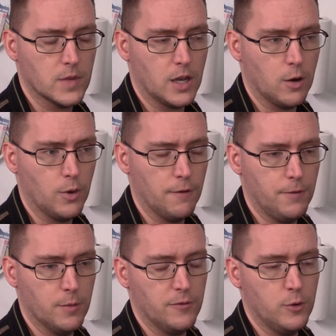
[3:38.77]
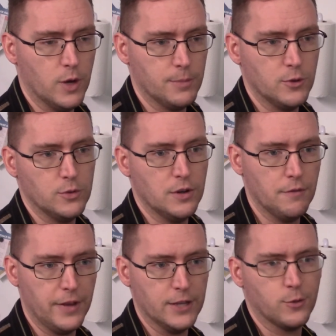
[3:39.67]
I want to film a few episodes in
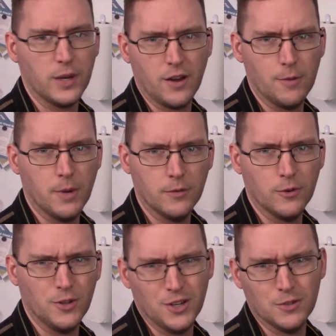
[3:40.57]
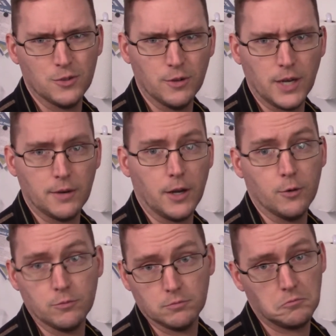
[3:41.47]
advance so I got a buffer, you know, so I, I
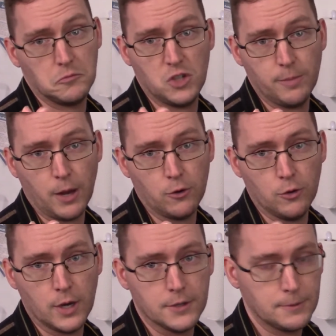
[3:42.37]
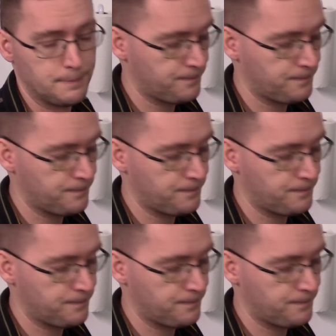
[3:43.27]
don't cheap out on you guys.